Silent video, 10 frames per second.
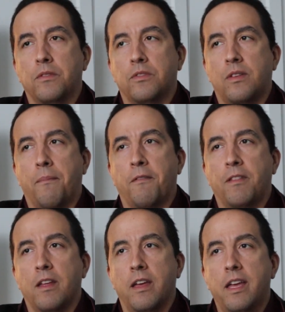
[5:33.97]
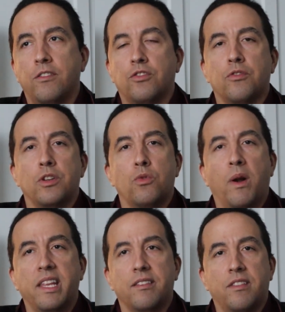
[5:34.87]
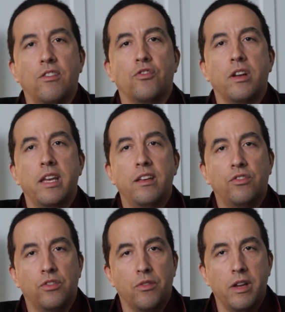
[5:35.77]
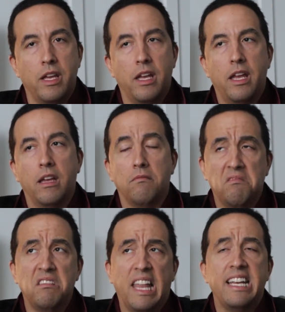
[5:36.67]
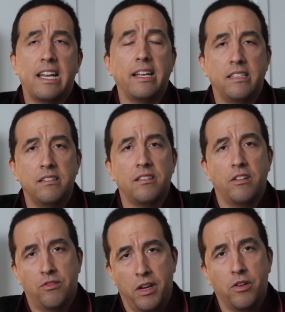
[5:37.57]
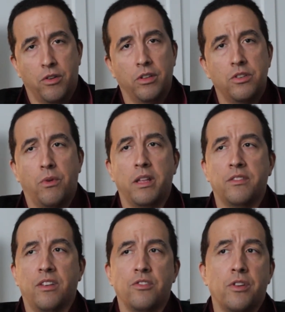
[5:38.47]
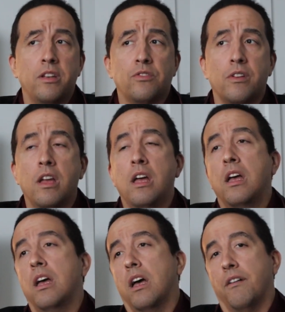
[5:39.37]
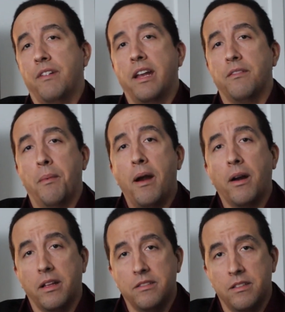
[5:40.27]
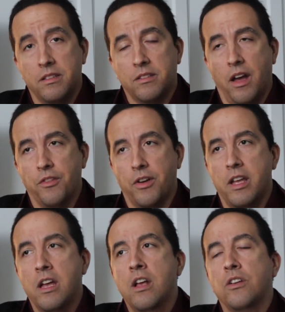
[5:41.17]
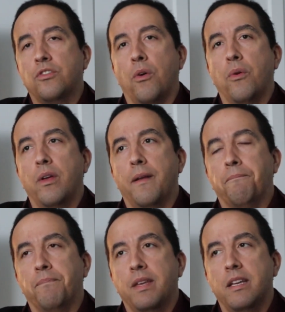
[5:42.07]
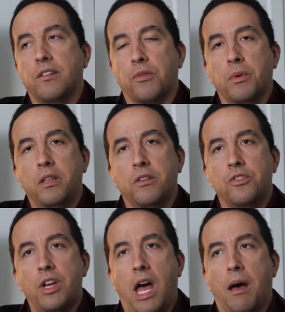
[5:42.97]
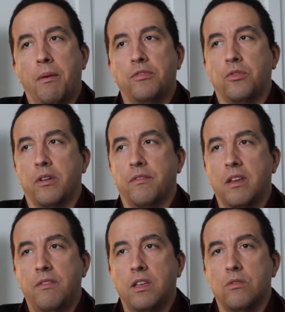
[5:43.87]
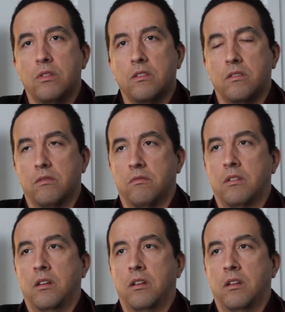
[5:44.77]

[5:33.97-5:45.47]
some of the history, 20th century history, late 19th century and early 20th century history of Native Americans in this country. So he does a really good job of sort of giving you this,